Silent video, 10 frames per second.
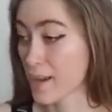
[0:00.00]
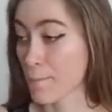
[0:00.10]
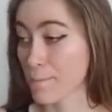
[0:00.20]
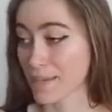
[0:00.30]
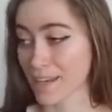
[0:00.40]

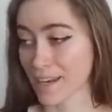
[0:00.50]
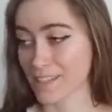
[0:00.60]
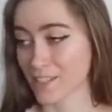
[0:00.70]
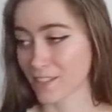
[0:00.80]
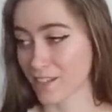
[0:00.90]
Mean head
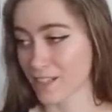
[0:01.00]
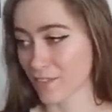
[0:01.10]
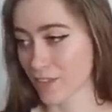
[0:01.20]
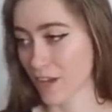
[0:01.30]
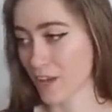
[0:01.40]
cheerleader,
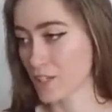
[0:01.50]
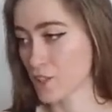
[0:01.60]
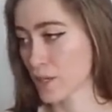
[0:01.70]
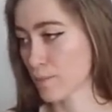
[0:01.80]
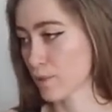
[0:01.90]
definitely not. Did
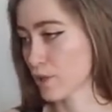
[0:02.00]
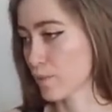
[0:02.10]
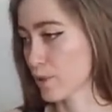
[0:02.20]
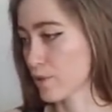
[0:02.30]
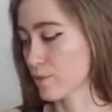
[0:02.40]
you get bullied
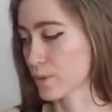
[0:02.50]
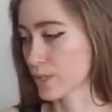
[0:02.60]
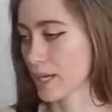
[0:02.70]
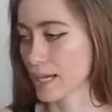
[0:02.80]
or were you the bully?